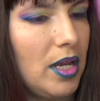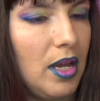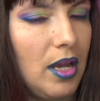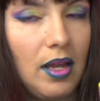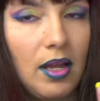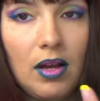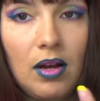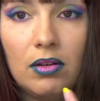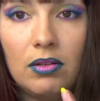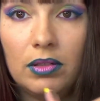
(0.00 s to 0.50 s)

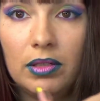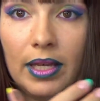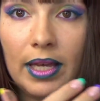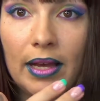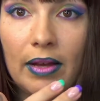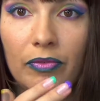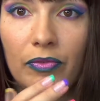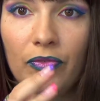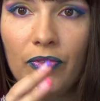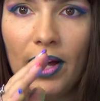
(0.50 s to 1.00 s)
I only
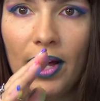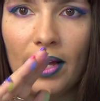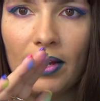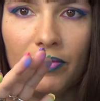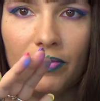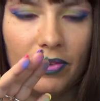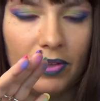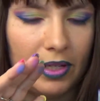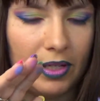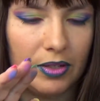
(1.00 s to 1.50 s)
have 5
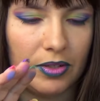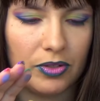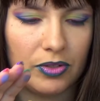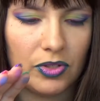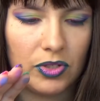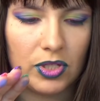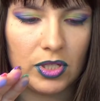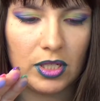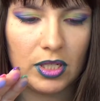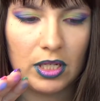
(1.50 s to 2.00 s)

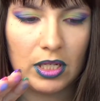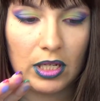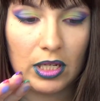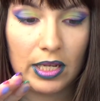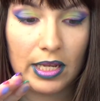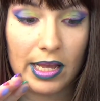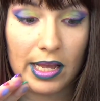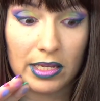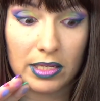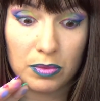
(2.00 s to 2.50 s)
fingers,
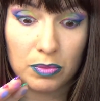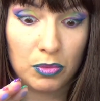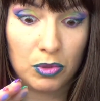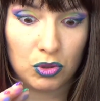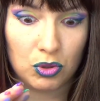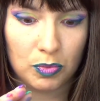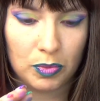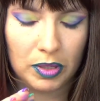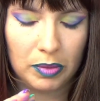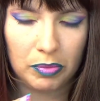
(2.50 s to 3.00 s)
as
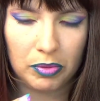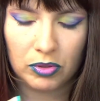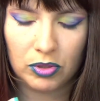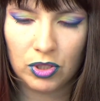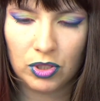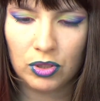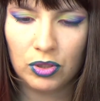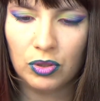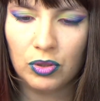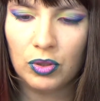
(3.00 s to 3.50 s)
most people
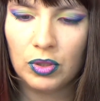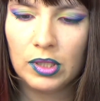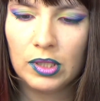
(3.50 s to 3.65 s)
do.